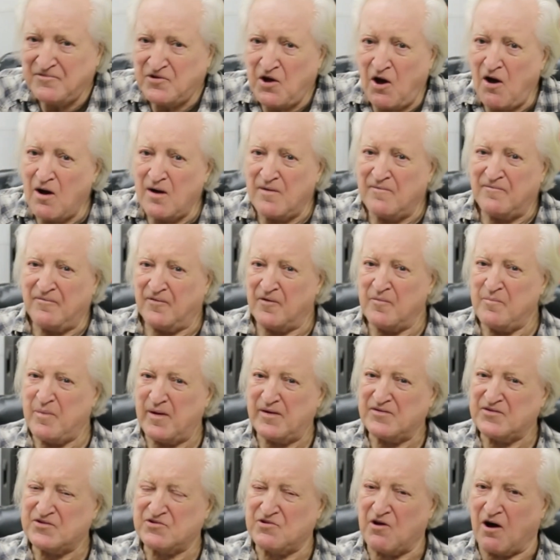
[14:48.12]
time for a
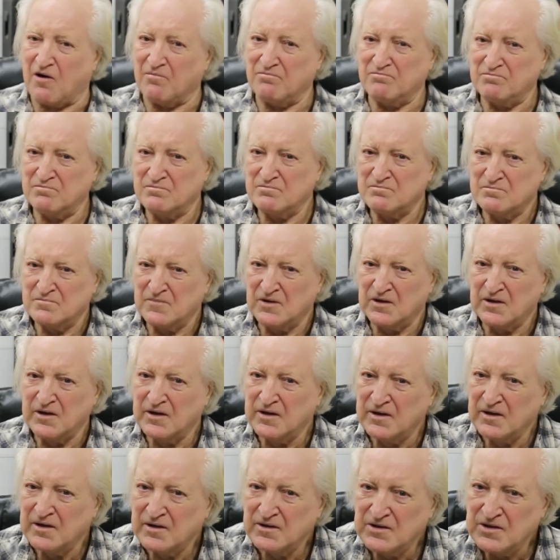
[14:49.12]
pit stop.
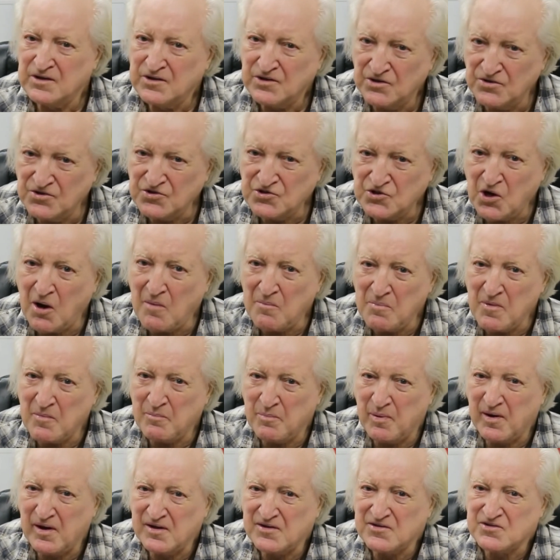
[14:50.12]
You stop in the
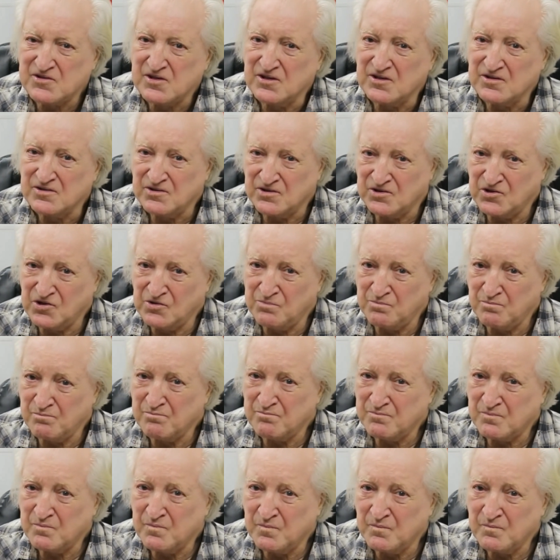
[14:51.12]
pits and
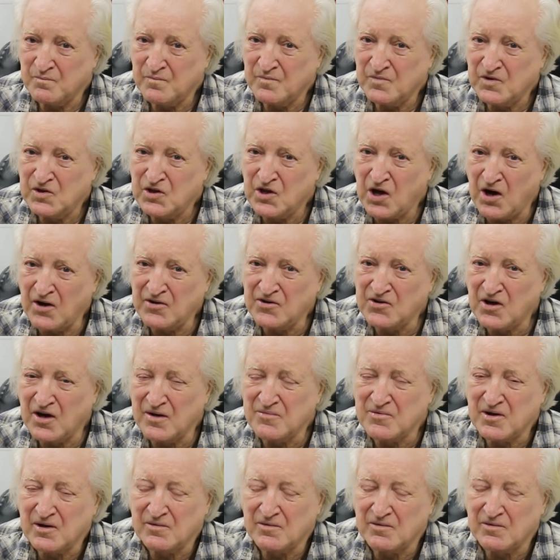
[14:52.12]
ninety-nine